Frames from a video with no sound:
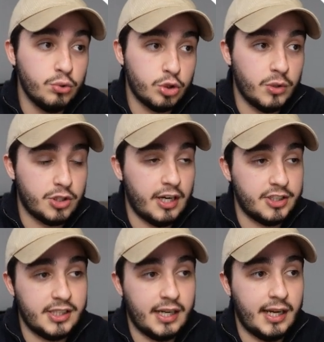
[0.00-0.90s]
So
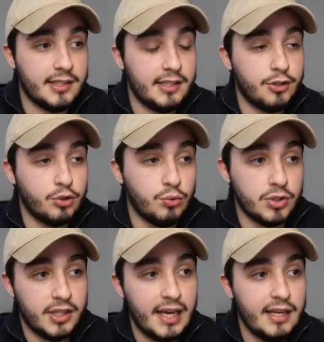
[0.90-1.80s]
interactions that I either need to do
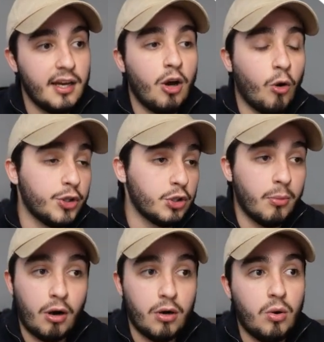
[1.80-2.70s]
today or
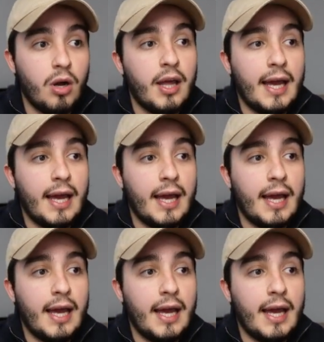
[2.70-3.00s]
tomorrow.